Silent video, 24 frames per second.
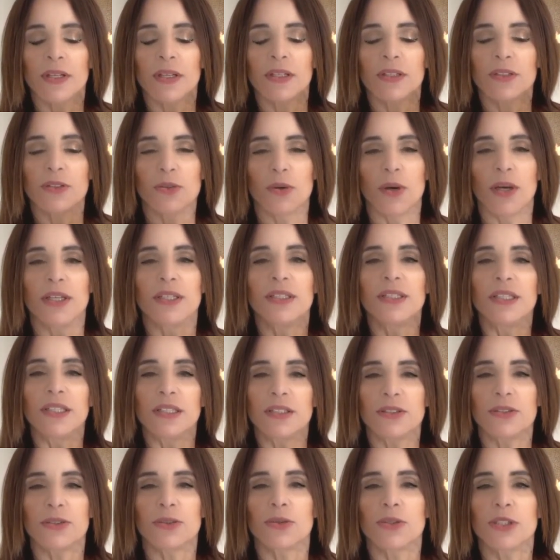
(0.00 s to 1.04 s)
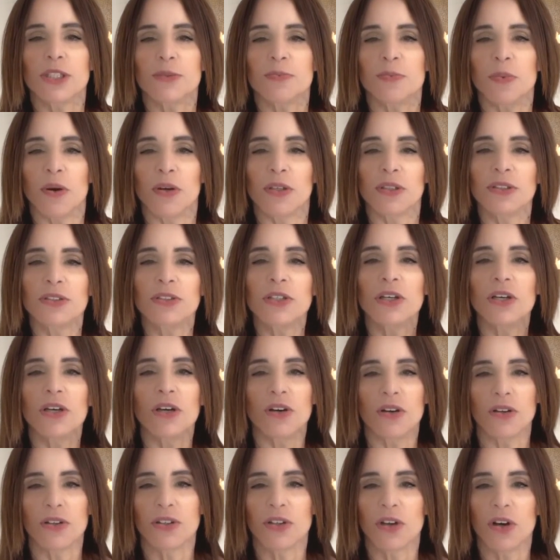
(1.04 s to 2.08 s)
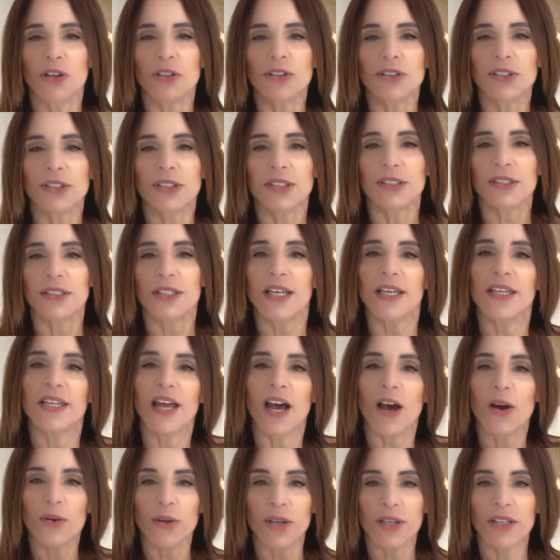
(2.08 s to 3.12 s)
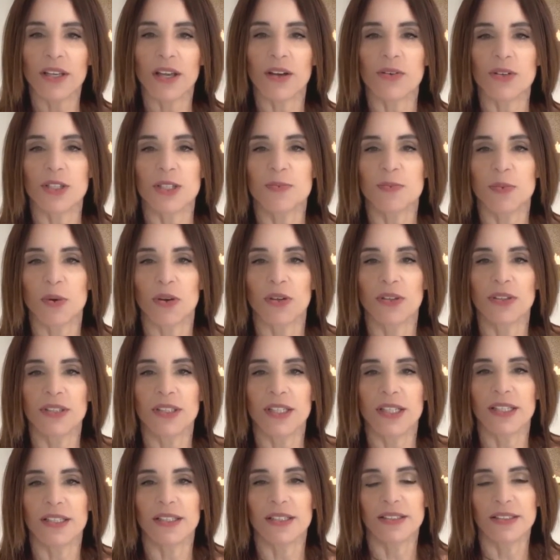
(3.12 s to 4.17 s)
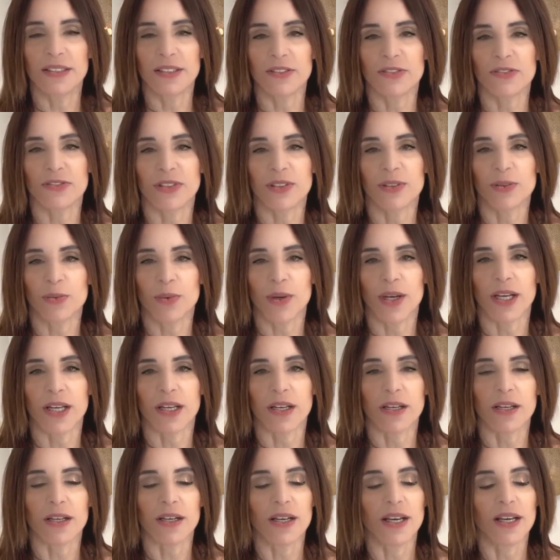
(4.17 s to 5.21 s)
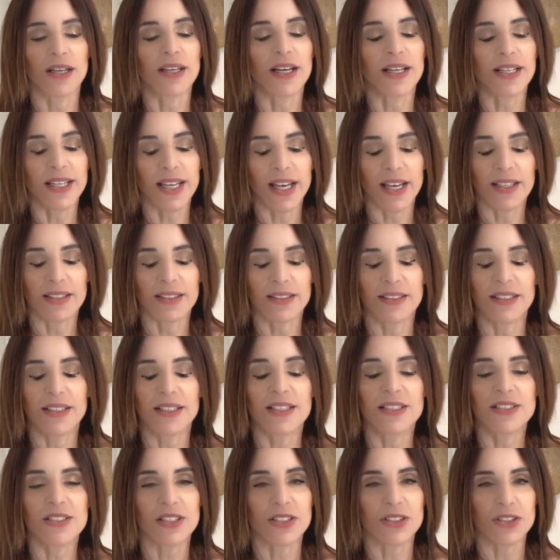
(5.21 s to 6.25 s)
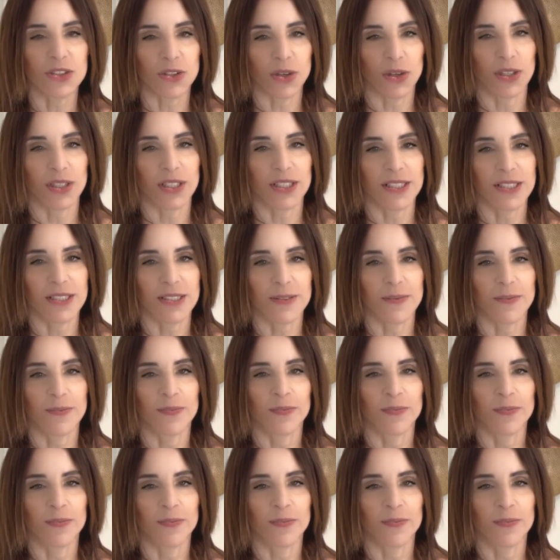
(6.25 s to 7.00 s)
Do I need to respond or not? And how can I respond in a different way? And again, it's a choice.